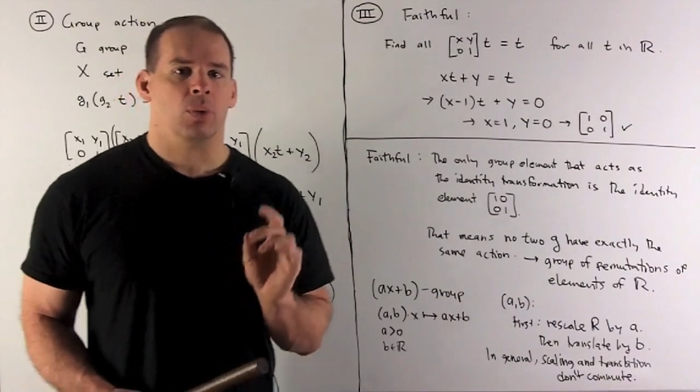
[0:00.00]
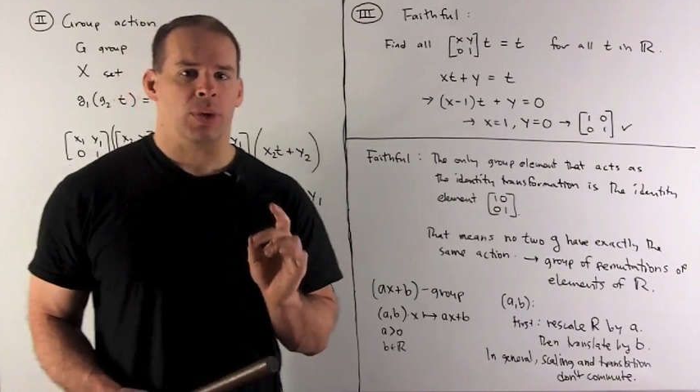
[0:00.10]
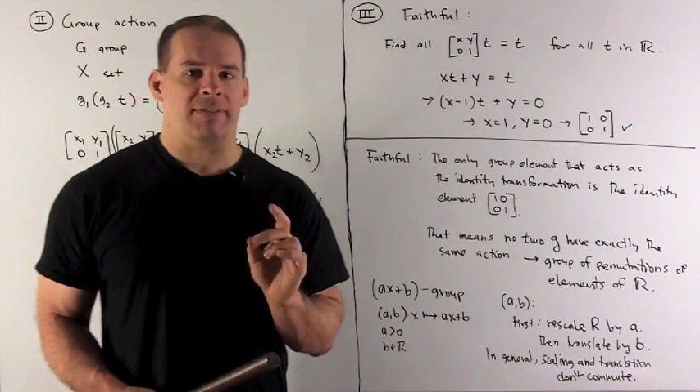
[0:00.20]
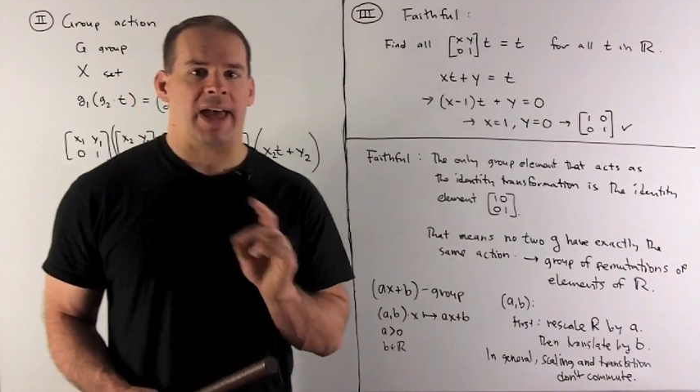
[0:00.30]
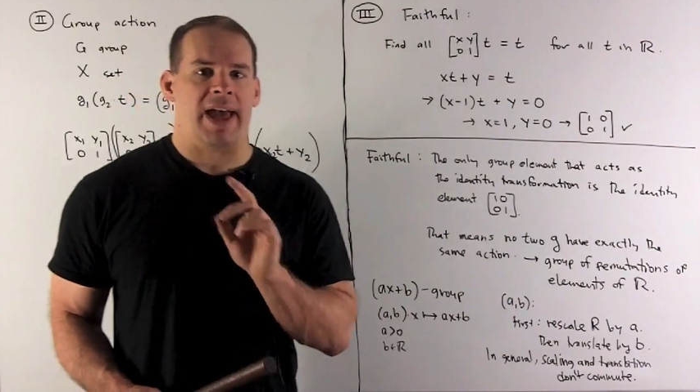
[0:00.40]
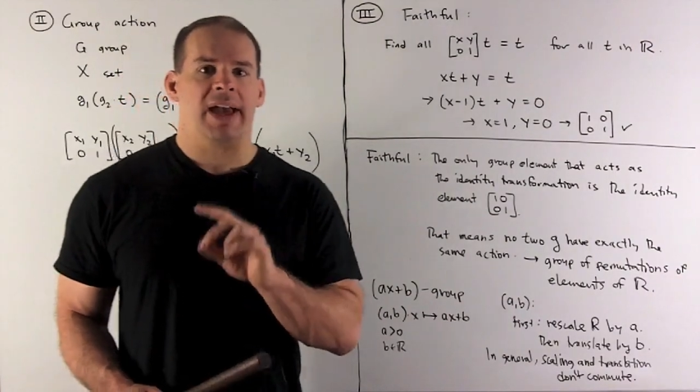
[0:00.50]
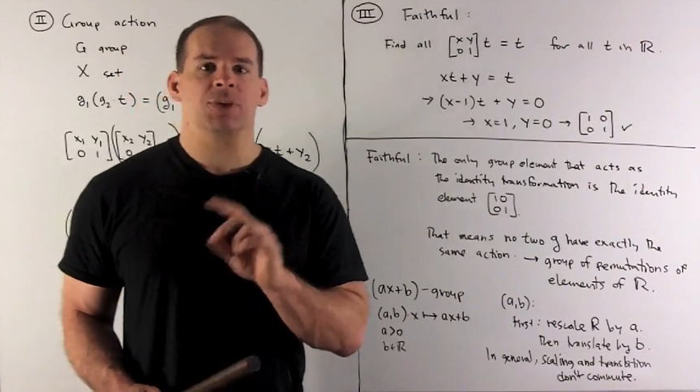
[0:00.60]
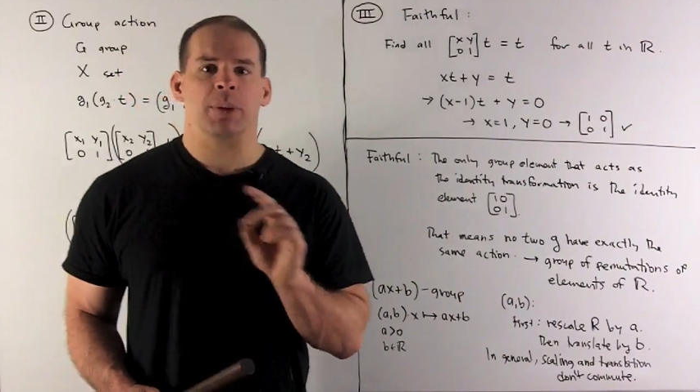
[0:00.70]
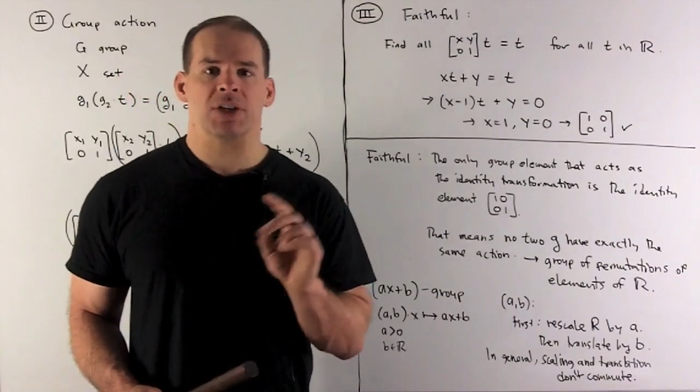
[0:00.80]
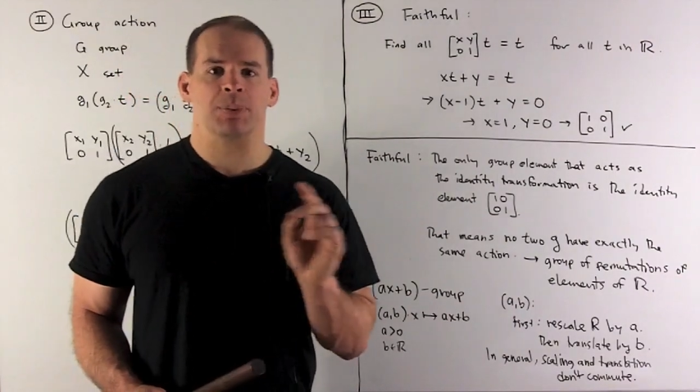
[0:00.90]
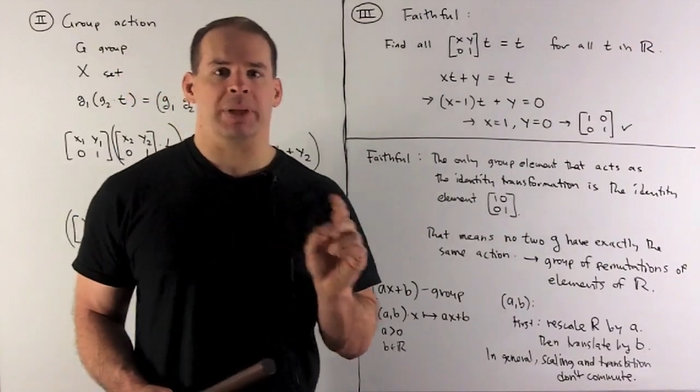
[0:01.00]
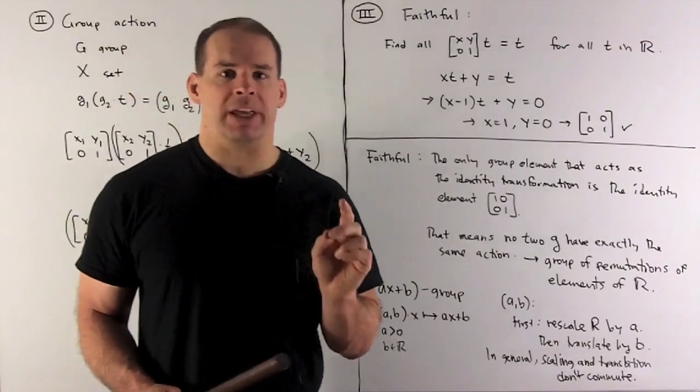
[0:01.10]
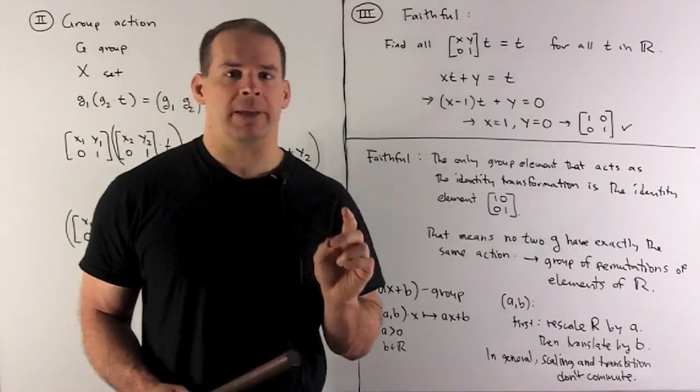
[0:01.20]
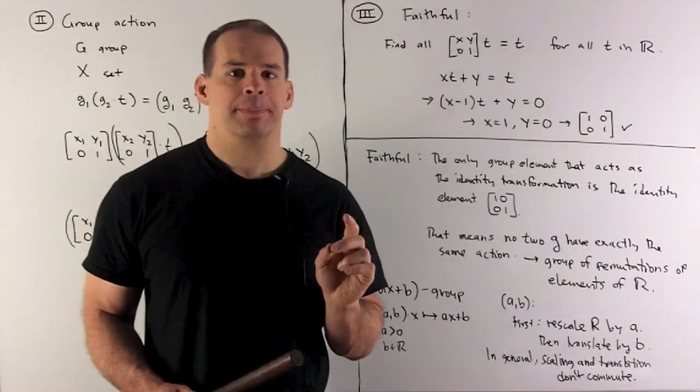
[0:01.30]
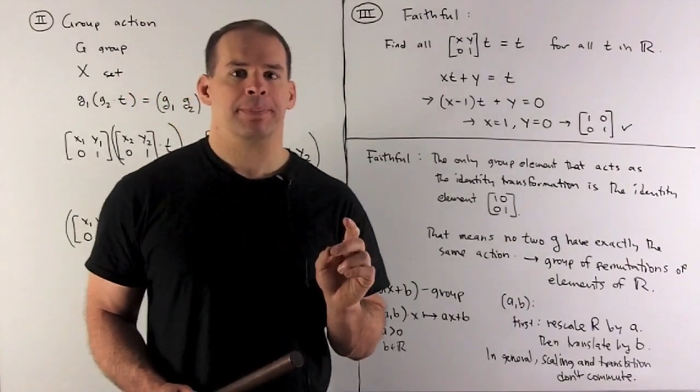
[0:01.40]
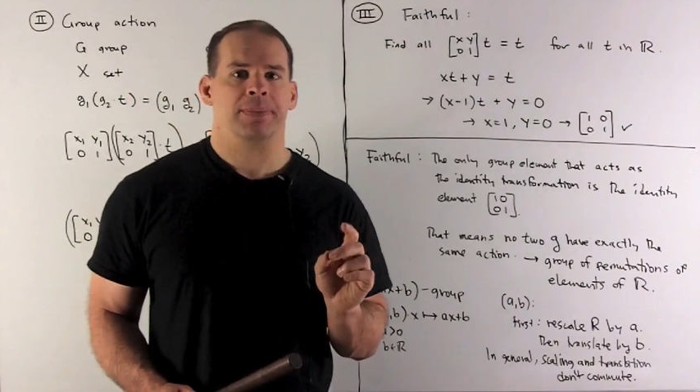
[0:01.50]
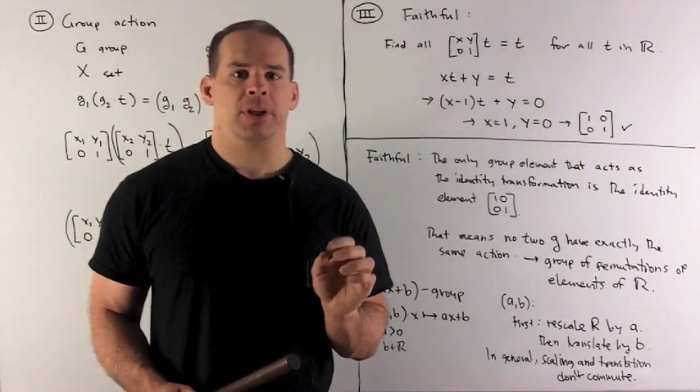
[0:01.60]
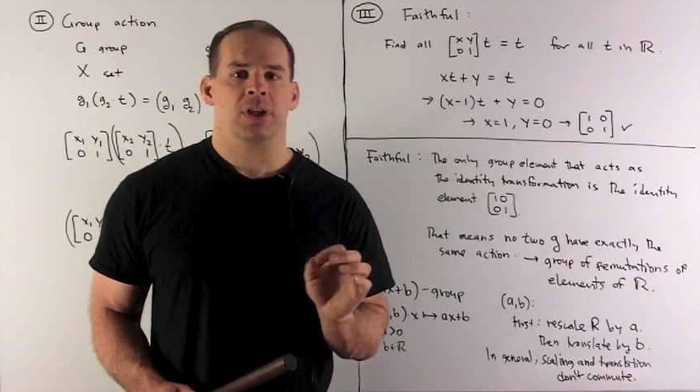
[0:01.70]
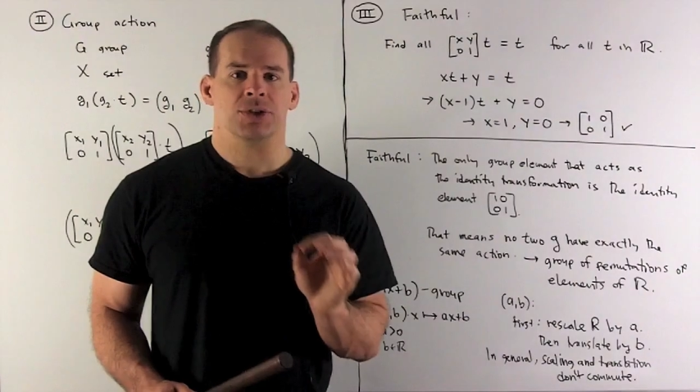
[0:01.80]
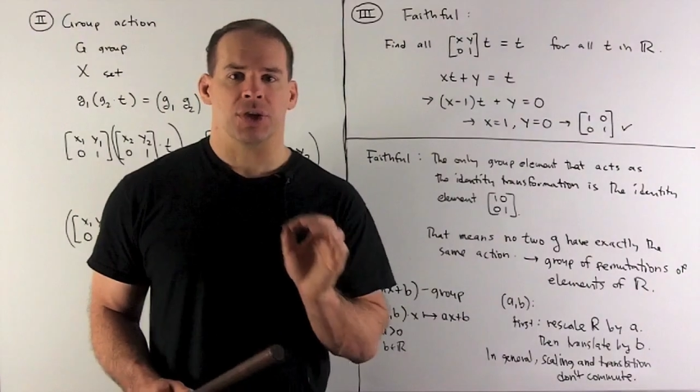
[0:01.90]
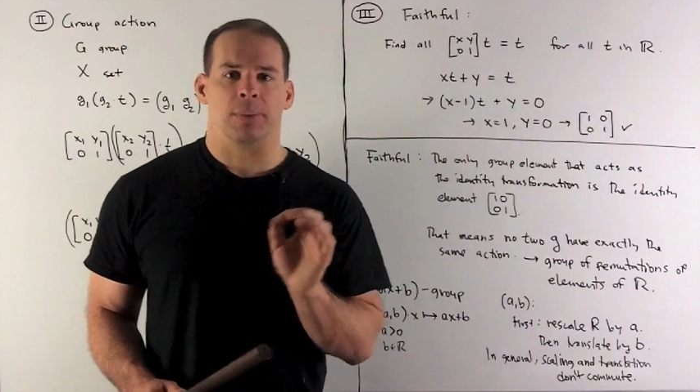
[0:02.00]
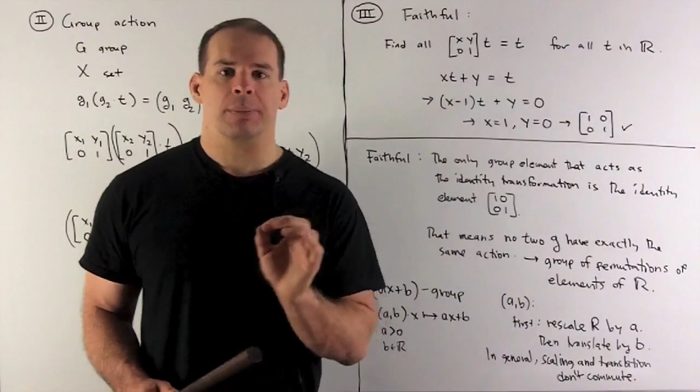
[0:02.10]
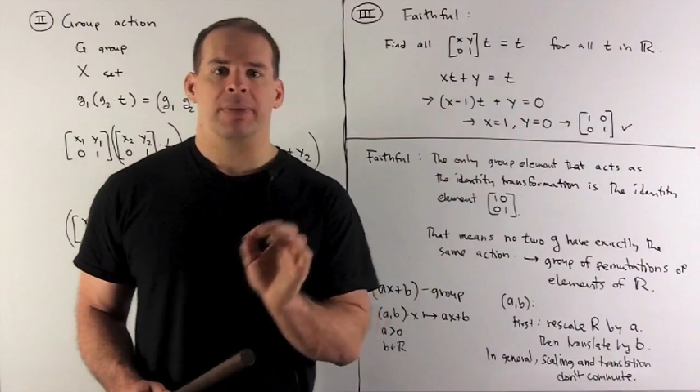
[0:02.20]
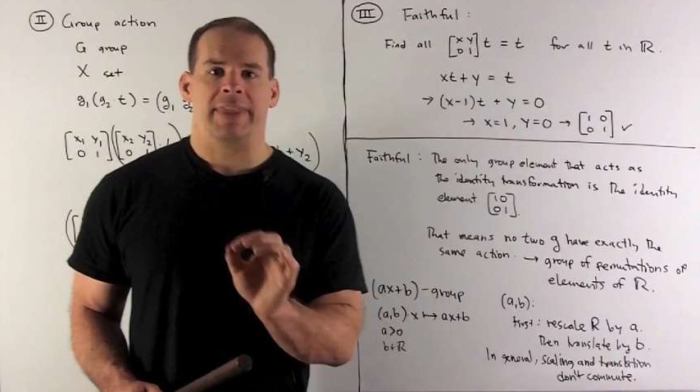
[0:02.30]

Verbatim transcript: We have ax plus b, so